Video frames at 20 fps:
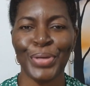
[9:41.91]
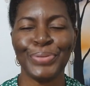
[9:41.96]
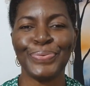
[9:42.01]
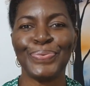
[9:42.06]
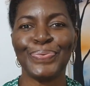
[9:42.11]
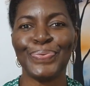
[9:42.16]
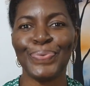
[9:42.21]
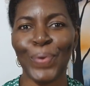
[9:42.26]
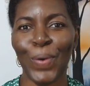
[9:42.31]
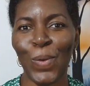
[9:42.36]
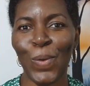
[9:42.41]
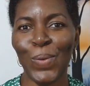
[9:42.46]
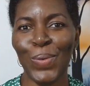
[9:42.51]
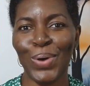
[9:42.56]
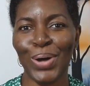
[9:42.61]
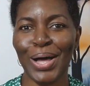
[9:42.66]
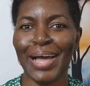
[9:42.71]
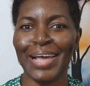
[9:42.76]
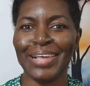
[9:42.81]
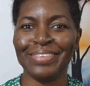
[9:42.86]

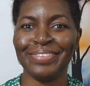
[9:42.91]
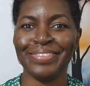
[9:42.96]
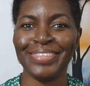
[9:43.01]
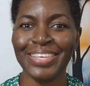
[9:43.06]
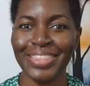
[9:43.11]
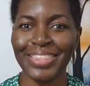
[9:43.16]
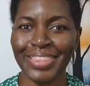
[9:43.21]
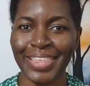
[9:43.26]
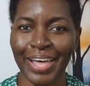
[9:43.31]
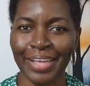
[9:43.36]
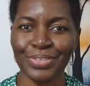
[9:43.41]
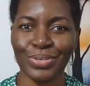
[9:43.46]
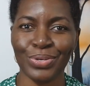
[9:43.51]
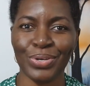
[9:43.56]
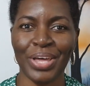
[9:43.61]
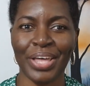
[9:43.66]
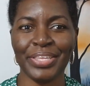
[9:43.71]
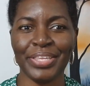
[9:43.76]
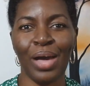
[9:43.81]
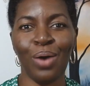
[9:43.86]
So I did that so
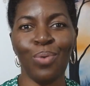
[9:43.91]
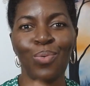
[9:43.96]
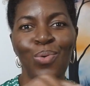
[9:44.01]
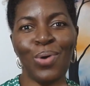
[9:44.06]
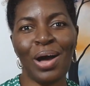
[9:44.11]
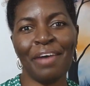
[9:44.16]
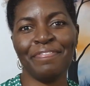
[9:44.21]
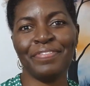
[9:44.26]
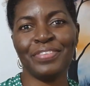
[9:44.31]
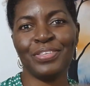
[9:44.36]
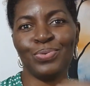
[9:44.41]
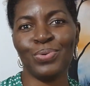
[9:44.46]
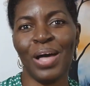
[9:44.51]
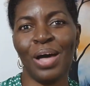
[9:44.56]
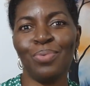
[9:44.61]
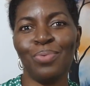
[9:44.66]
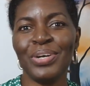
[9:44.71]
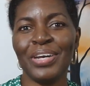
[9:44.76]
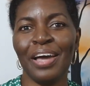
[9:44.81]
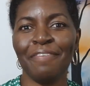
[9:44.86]
that I
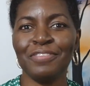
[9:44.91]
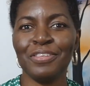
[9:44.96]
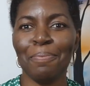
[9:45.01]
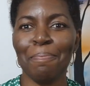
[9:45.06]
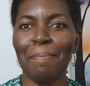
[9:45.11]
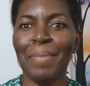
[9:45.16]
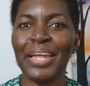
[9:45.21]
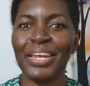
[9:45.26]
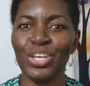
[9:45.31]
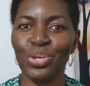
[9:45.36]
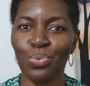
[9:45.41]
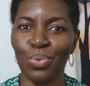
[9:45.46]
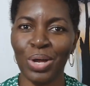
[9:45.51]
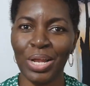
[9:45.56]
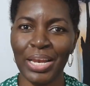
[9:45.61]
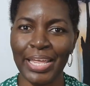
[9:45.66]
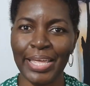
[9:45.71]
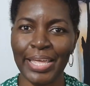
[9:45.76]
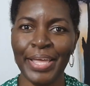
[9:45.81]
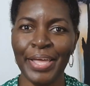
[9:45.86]
wouldn't have to
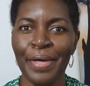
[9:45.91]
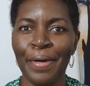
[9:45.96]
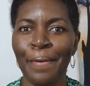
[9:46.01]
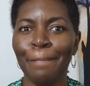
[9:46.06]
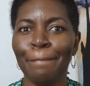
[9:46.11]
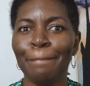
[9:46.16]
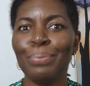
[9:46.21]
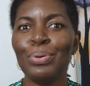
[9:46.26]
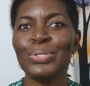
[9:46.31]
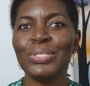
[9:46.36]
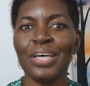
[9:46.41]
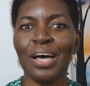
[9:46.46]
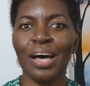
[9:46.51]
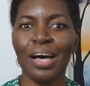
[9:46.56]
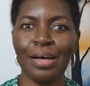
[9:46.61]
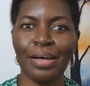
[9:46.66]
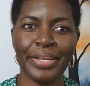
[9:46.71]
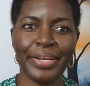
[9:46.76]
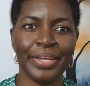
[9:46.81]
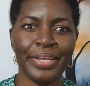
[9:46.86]
manually put
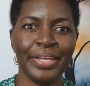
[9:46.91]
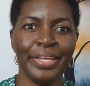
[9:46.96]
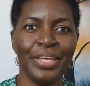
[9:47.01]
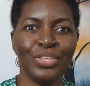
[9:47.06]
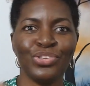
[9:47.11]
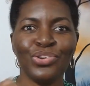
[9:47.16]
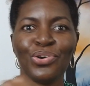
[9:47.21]
on,